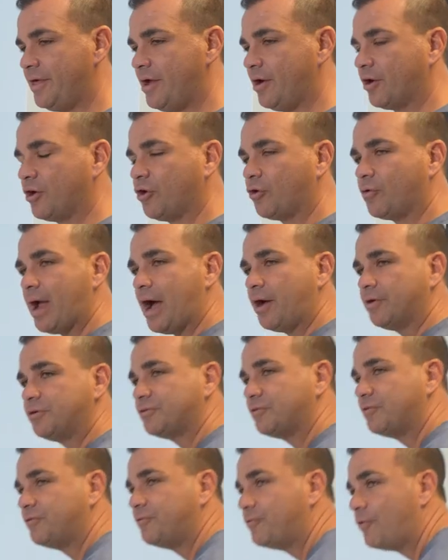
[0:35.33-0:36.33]
They are
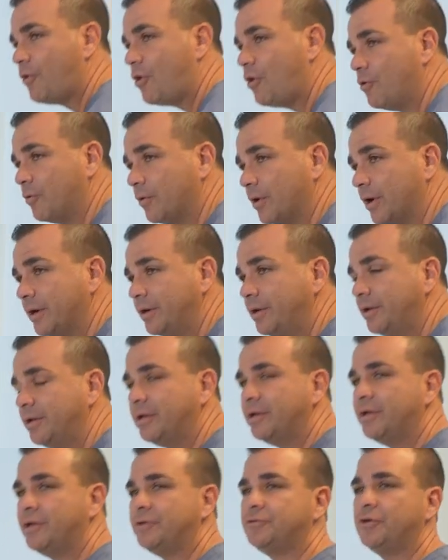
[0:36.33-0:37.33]
crouched forward.
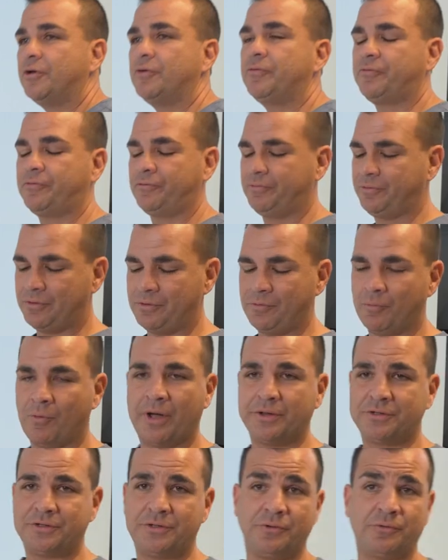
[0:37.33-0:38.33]
So if you
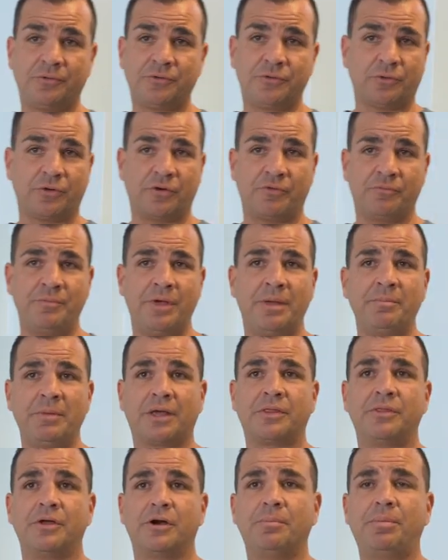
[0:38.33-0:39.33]
want to sort of
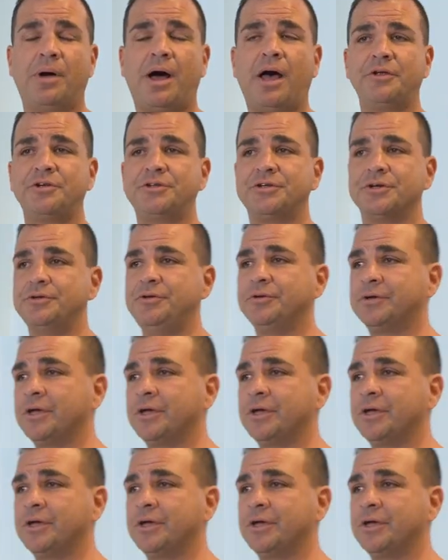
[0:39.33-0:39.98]
mimic their posture,